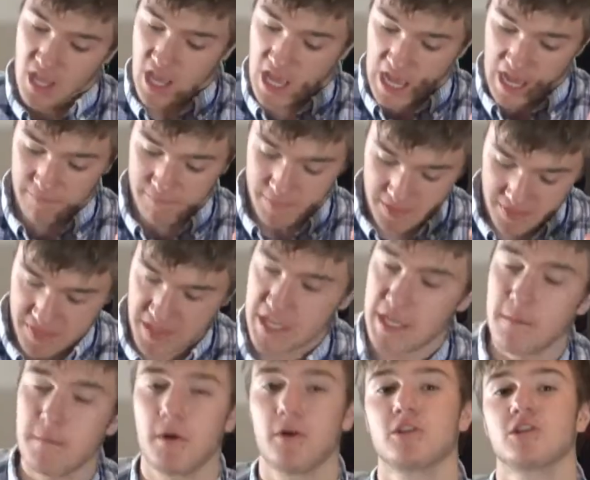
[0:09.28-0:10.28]
I've been
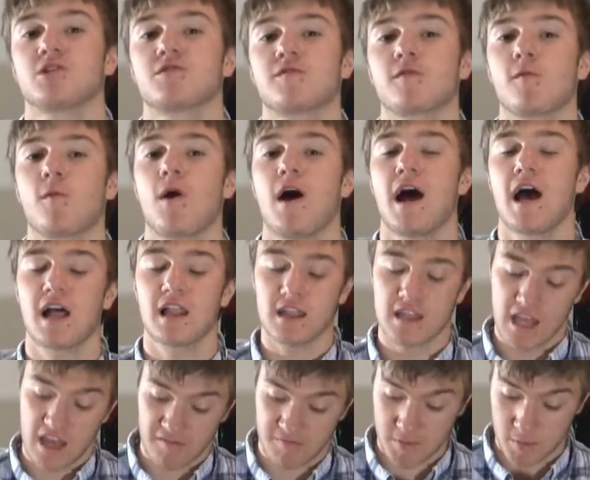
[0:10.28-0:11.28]
thinking about this for a while,
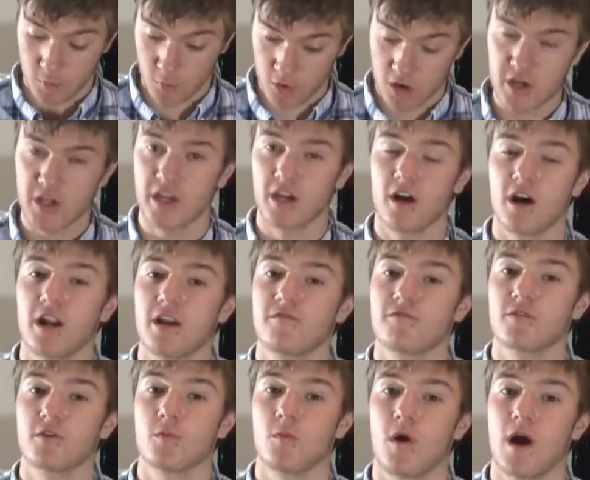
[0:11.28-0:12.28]
I've been working on it
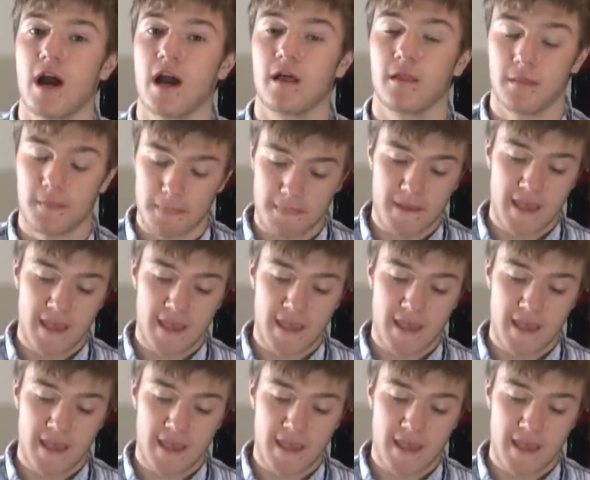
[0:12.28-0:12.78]
for a while,